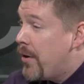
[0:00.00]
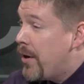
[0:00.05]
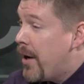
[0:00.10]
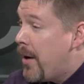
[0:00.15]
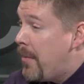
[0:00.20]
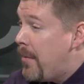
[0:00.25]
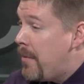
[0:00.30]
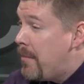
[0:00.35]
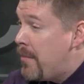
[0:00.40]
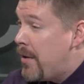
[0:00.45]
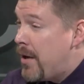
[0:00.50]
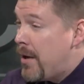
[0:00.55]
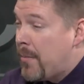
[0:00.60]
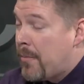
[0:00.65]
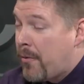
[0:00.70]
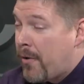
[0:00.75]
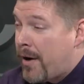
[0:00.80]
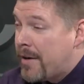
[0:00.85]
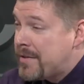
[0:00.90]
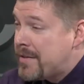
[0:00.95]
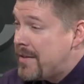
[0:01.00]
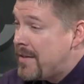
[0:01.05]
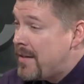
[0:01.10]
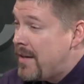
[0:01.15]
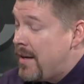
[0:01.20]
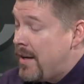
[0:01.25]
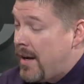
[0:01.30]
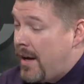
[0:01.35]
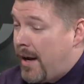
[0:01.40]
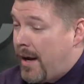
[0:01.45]
up, being present,
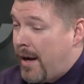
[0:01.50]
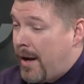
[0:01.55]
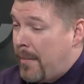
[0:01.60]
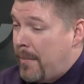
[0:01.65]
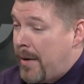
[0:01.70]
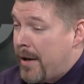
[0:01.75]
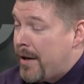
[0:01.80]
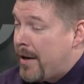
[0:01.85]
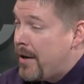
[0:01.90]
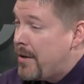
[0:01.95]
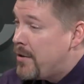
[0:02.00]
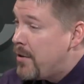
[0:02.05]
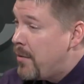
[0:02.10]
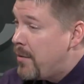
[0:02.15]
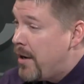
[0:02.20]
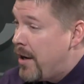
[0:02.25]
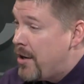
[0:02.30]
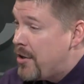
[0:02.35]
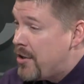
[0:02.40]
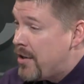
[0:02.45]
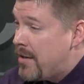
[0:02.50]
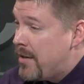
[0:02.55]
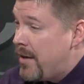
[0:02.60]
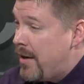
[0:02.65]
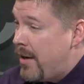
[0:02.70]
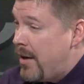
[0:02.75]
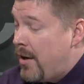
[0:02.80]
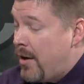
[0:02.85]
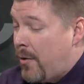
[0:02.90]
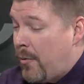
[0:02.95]
making a donation.
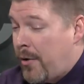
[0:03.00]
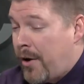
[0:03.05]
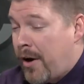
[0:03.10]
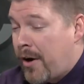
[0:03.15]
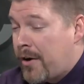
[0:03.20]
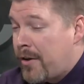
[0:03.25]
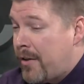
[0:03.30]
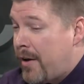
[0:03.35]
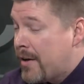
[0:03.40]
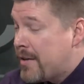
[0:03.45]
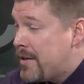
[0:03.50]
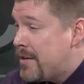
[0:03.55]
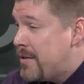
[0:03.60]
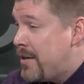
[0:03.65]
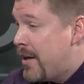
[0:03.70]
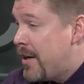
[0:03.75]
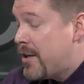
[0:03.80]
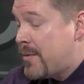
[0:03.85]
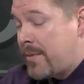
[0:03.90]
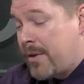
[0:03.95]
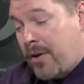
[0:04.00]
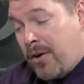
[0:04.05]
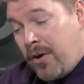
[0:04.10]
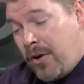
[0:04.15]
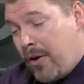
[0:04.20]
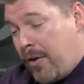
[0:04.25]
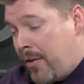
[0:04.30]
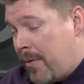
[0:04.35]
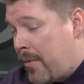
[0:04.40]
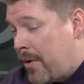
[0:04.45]
We are collecting tickets, but
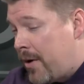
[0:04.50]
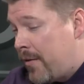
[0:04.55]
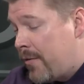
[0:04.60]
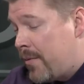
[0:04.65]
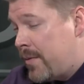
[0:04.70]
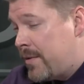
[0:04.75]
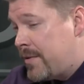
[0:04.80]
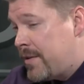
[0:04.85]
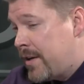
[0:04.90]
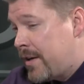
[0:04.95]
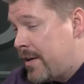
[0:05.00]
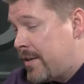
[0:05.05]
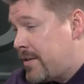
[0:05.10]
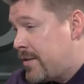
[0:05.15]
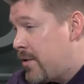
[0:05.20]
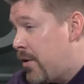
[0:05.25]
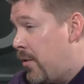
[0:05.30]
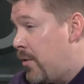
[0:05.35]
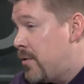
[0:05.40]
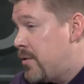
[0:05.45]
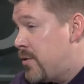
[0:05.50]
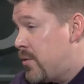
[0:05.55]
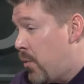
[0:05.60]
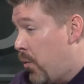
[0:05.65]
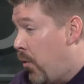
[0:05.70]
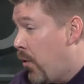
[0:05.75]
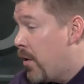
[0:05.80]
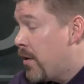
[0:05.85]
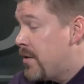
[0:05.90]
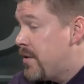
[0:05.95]
all the money from the tickets go
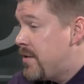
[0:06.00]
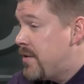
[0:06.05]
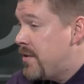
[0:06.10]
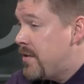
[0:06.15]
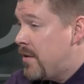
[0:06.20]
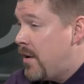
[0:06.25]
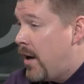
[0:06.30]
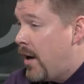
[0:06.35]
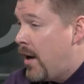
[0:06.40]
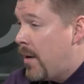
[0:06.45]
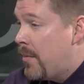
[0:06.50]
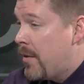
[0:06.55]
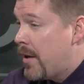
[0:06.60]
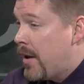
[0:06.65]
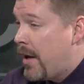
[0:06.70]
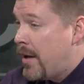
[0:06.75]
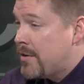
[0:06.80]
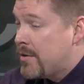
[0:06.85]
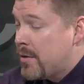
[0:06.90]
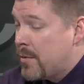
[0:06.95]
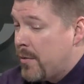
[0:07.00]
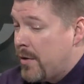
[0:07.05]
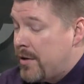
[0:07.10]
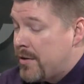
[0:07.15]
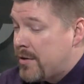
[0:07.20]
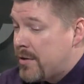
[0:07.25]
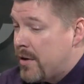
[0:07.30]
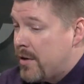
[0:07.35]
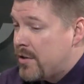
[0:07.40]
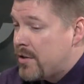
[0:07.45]
towards the cancer
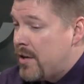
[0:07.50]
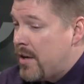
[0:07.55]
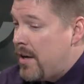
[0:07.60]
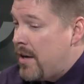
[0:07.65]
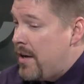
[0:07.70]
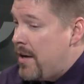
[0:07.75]
research.